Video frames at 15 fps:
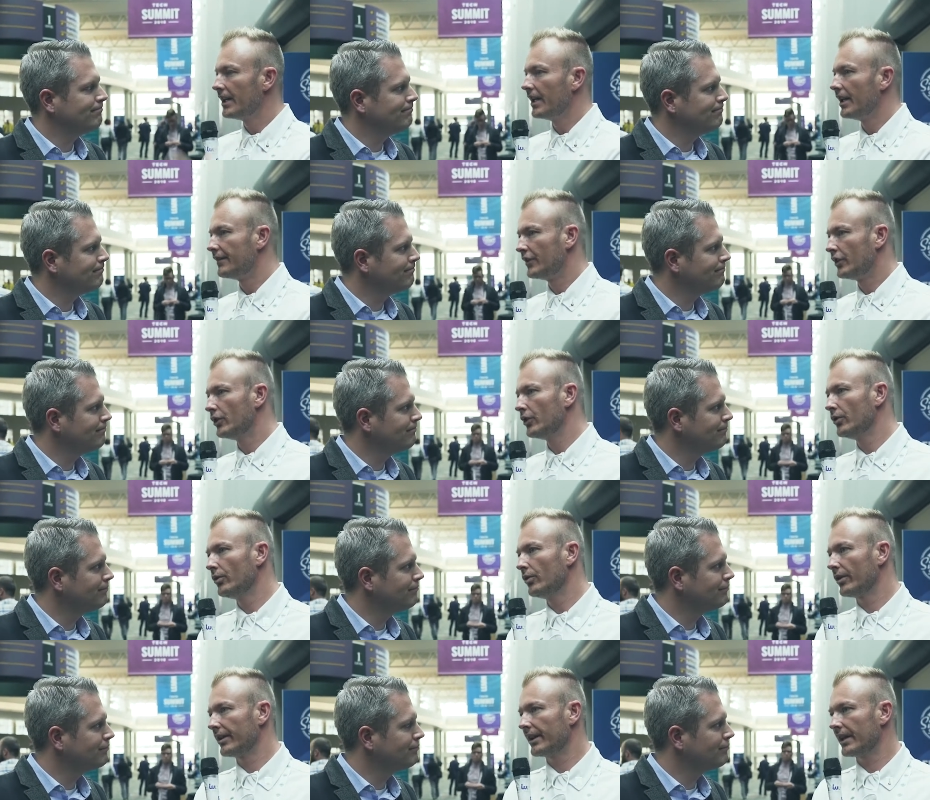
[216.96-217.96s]
Speaker 1: If you
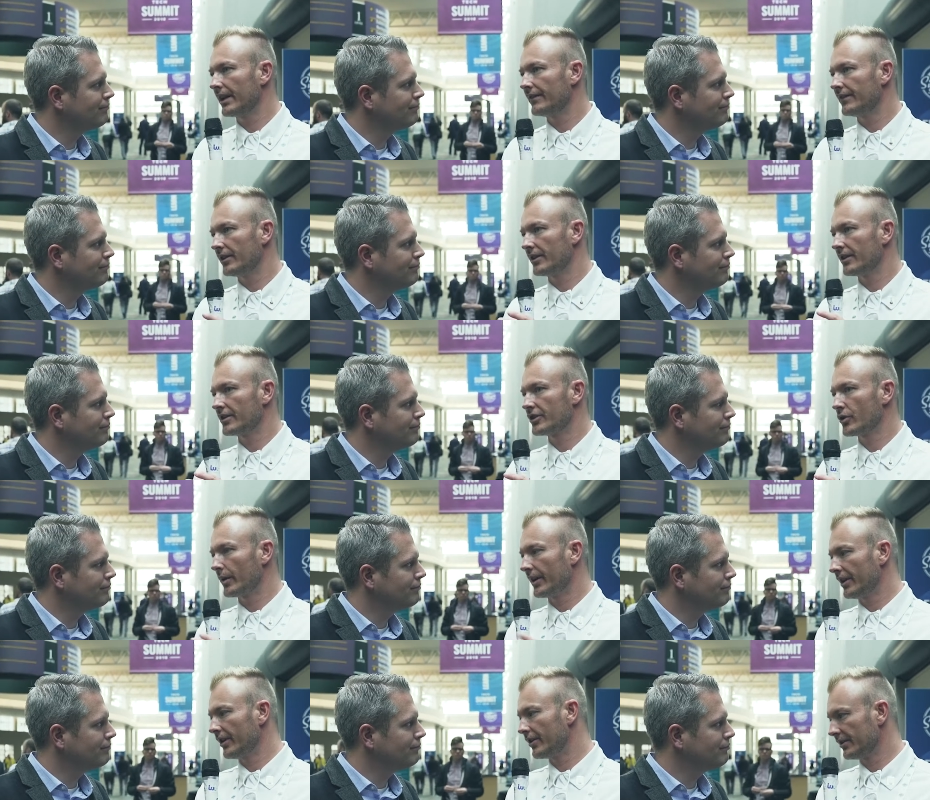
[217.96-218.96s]
were to give your
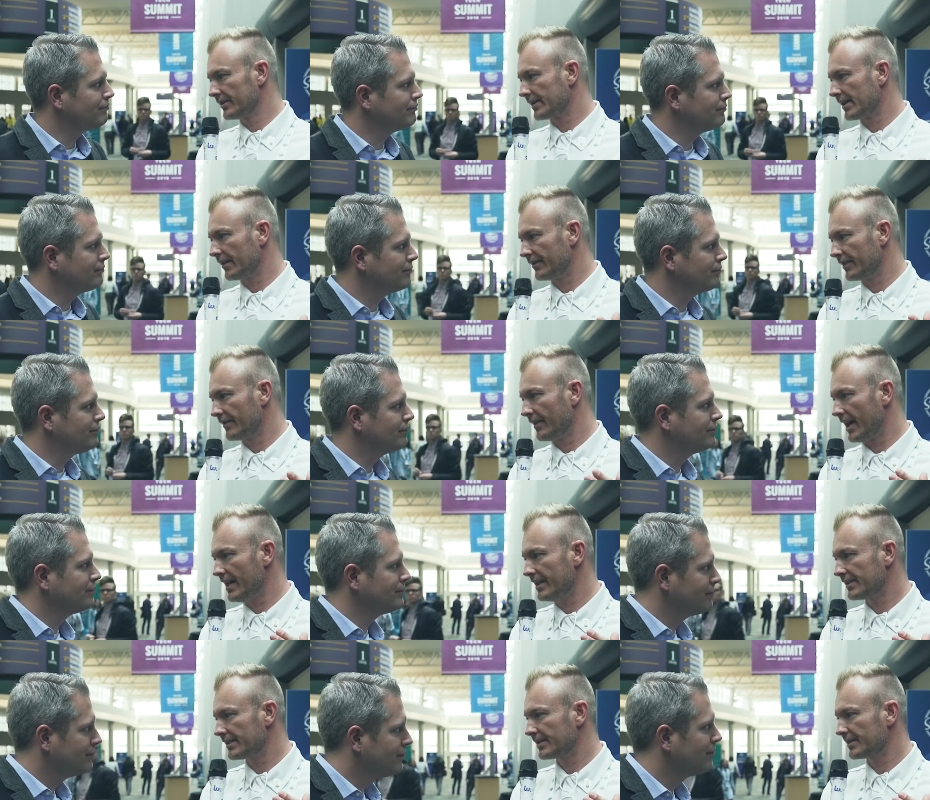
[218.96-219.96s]
20 year old self
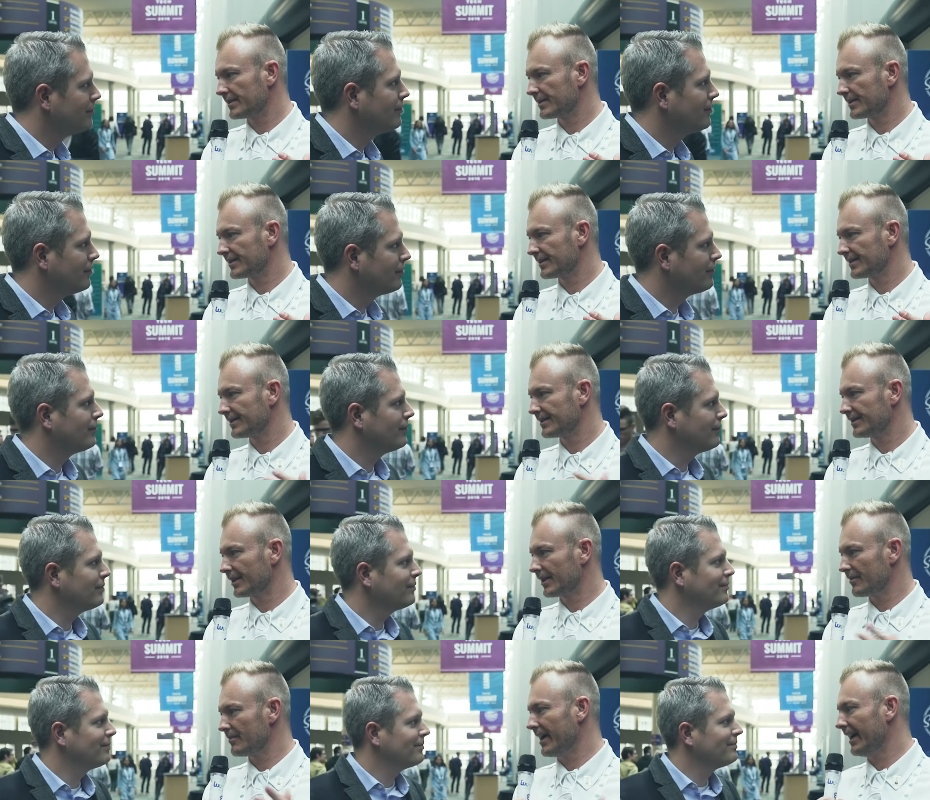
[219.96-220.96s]
advice,
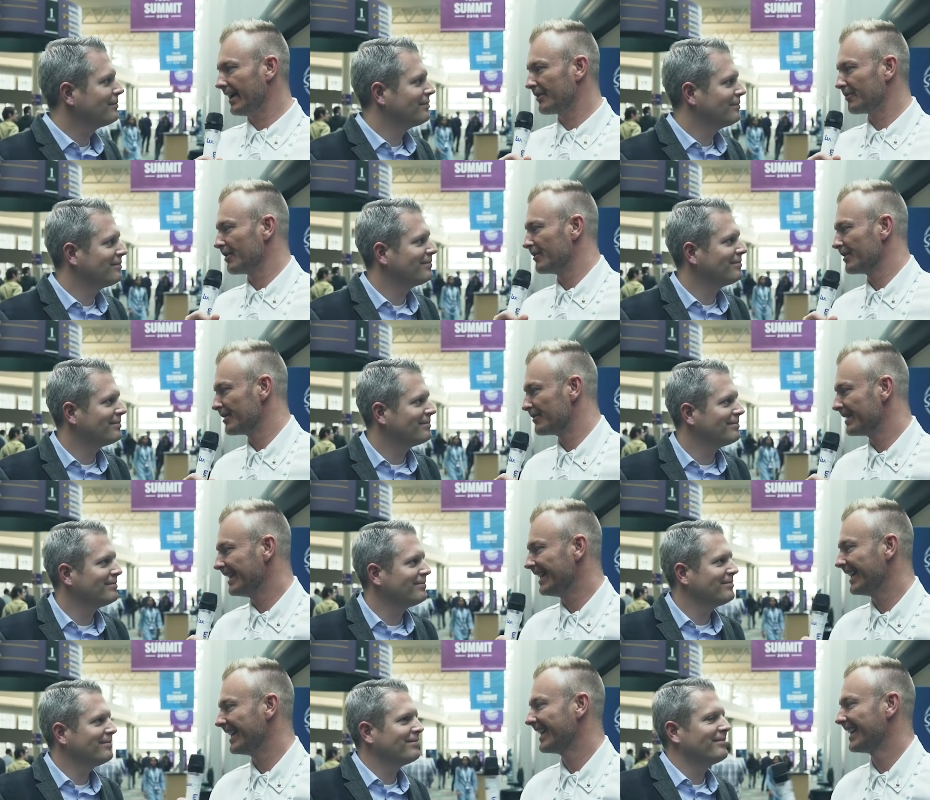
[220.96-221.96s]
looking back, what would it
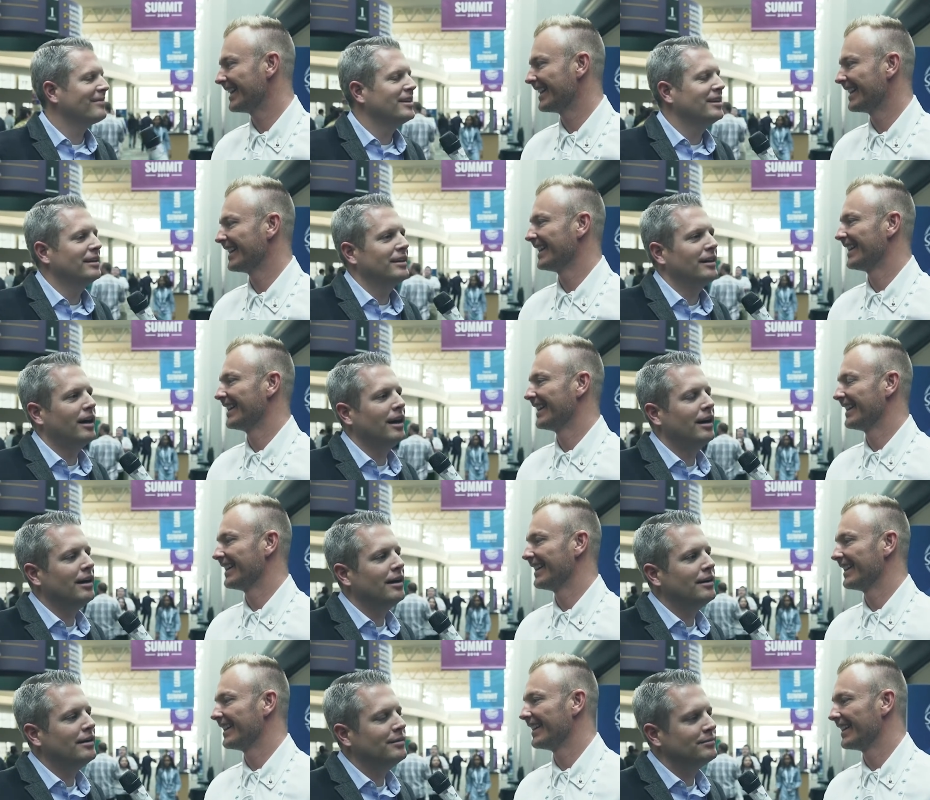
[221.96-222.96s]
be?
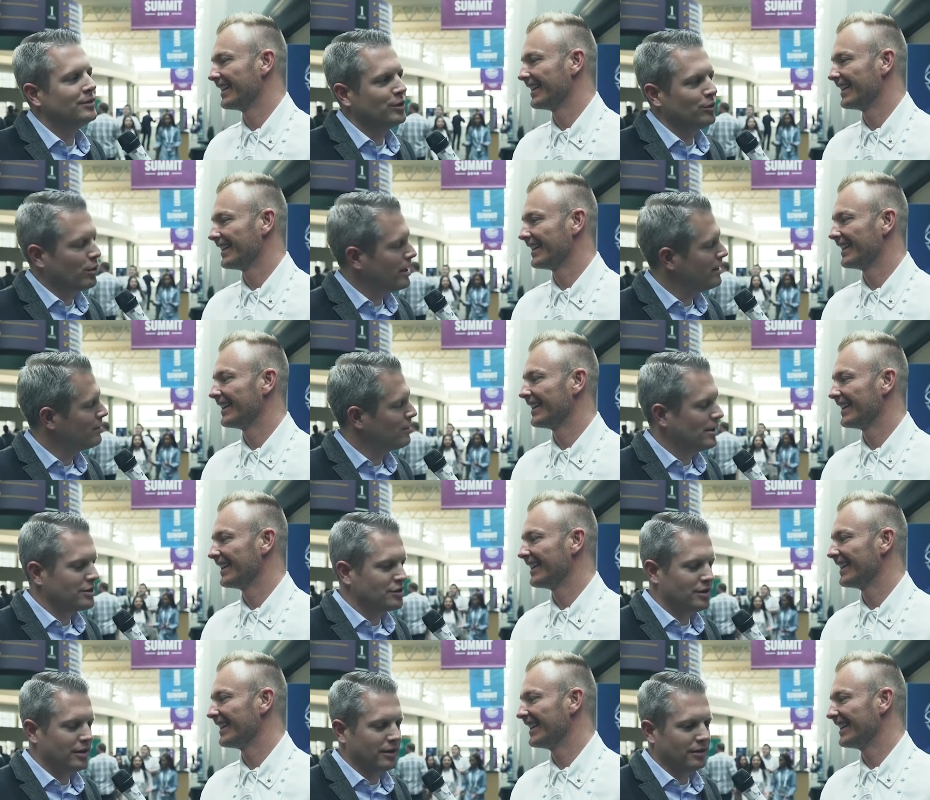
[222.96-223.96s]
Speaker 2: Um, great
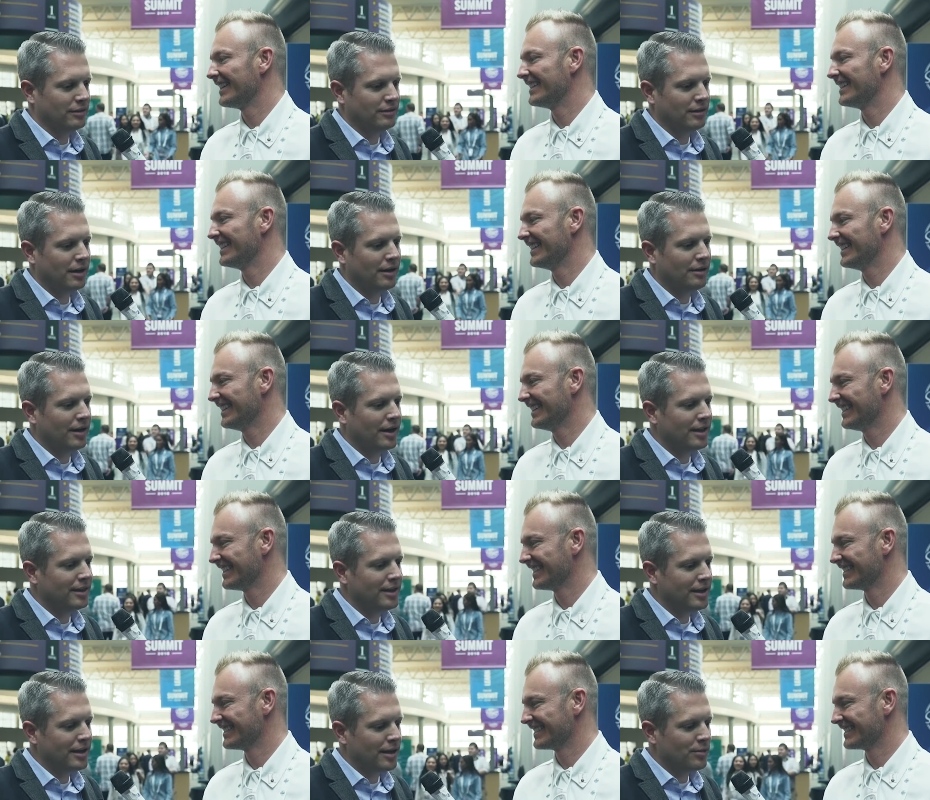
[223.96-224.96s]
question. Uh, I
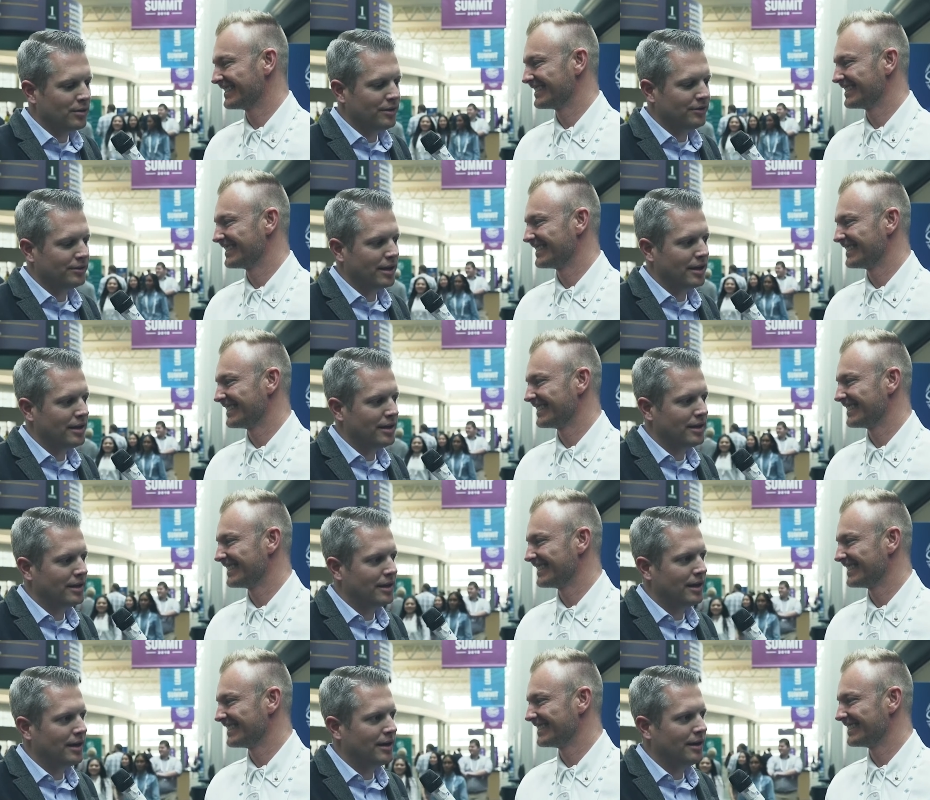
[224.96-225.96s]
think I would say
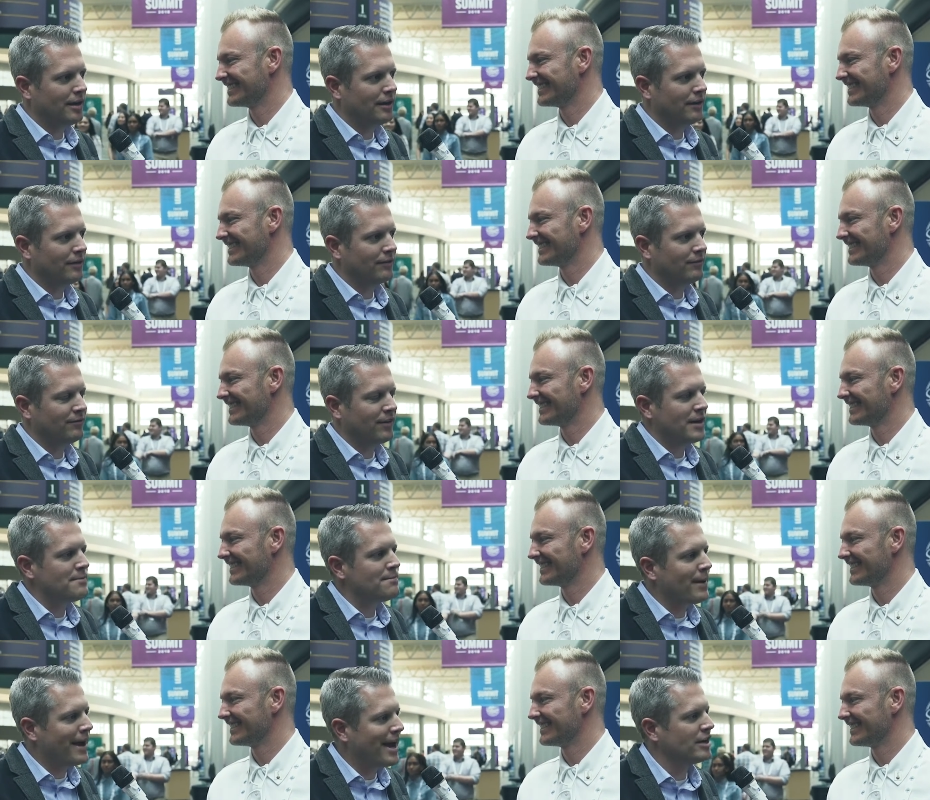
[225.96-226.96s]
uh,
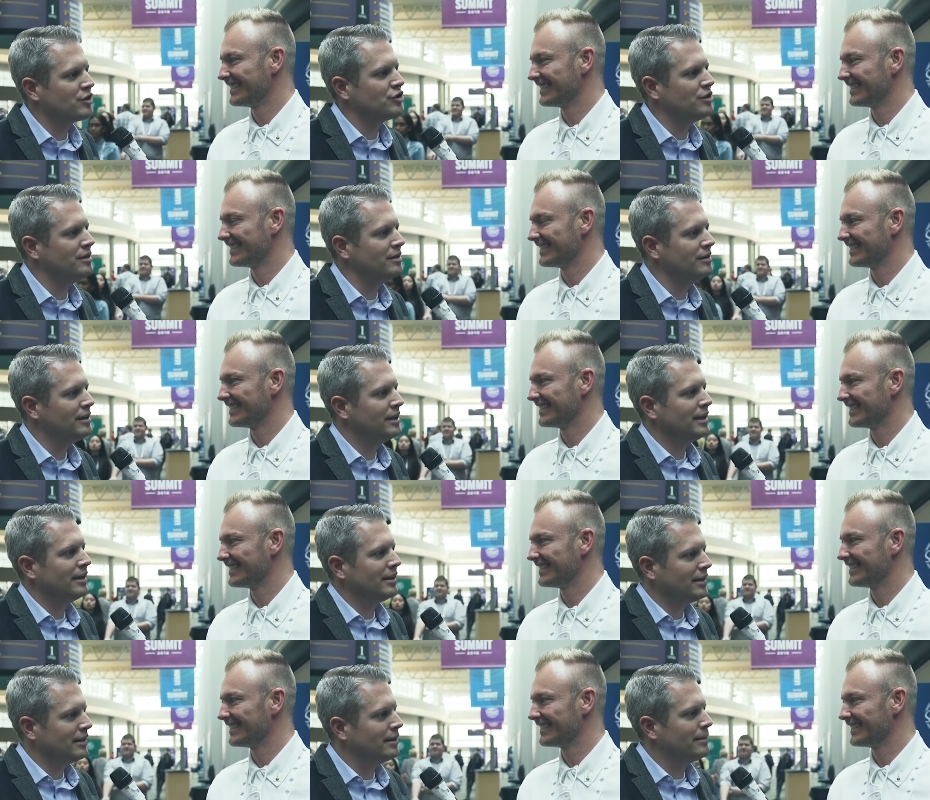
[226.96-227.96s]
find passion
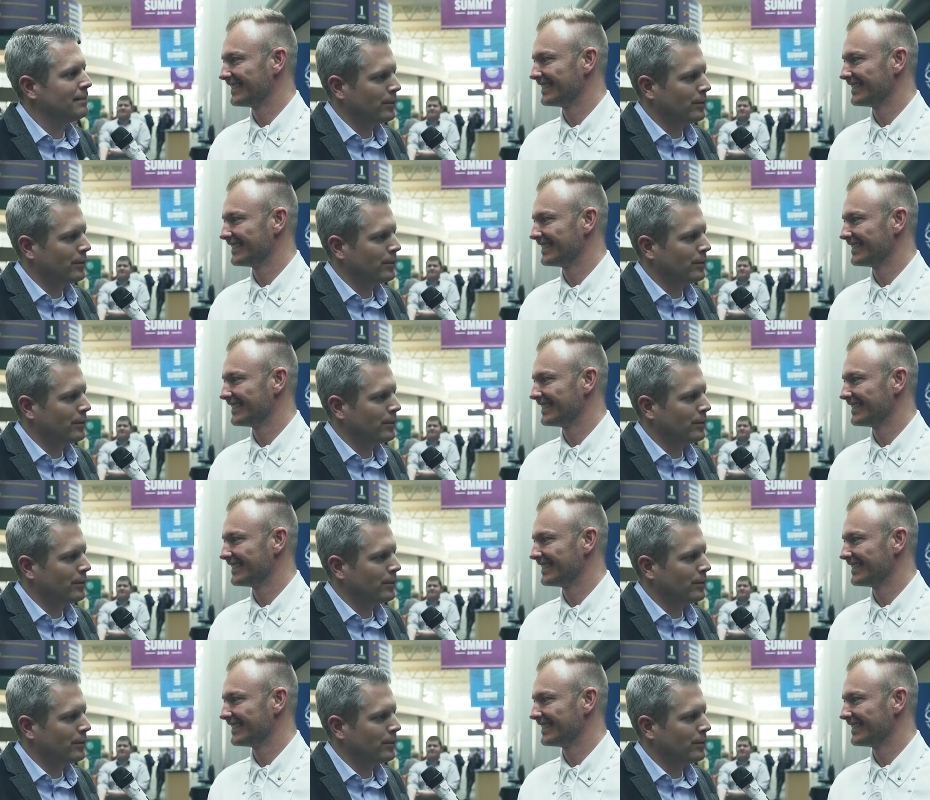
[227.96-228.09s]
and, in